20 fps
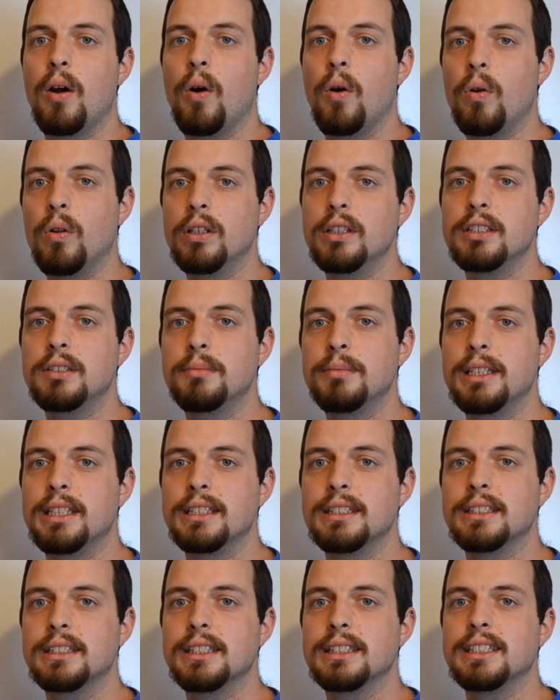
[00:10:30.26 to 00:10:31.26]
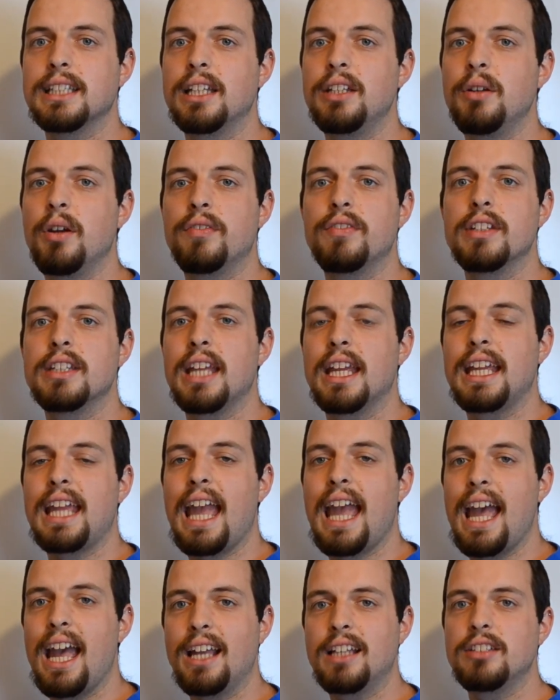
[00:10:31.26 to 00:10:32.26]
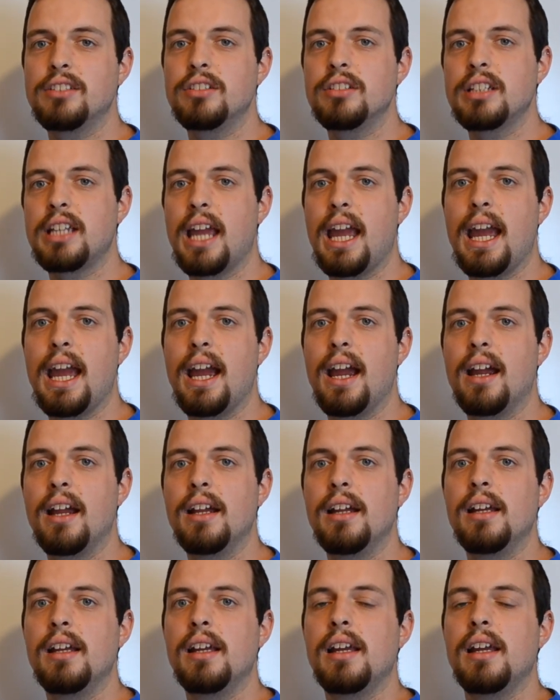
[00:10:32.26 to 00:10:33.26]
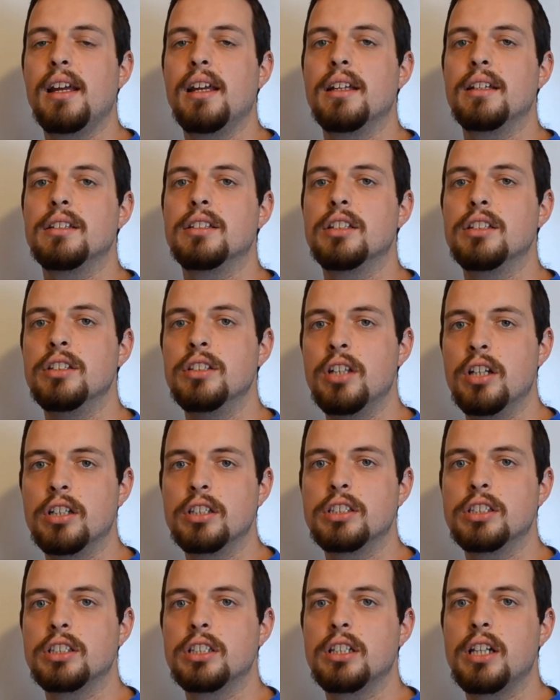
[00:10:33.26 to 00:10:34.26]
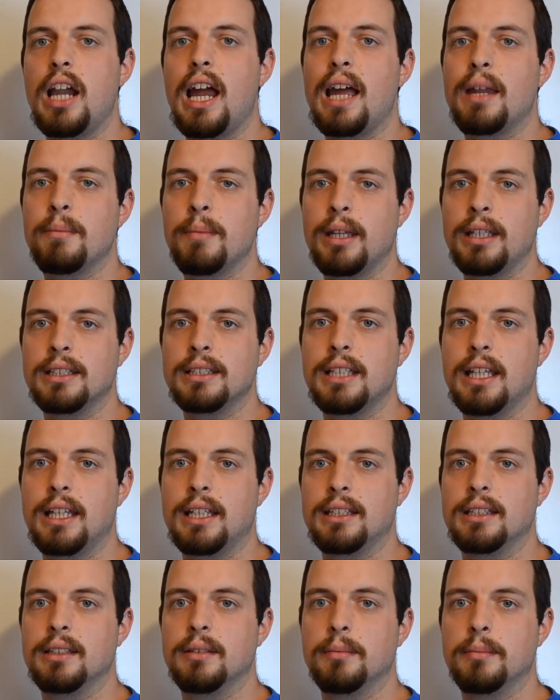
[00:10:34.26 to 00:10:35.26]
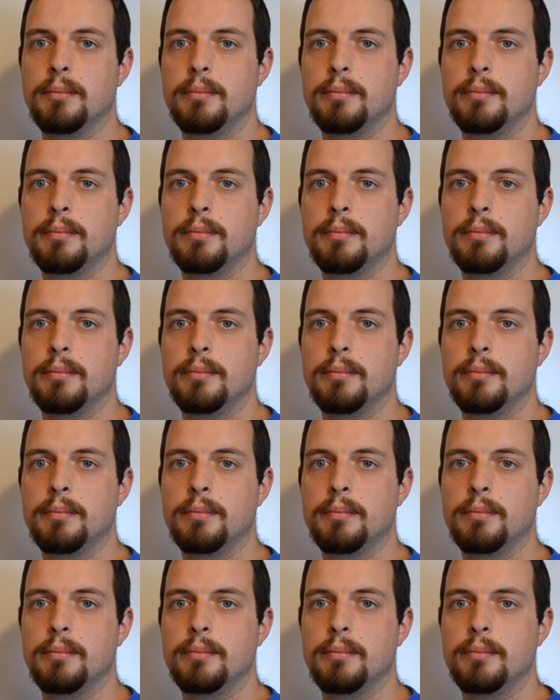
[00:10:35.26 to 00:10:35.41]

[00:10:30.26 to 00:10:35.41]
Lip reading: All this means is that you have to take extra care to nurture and maintain them.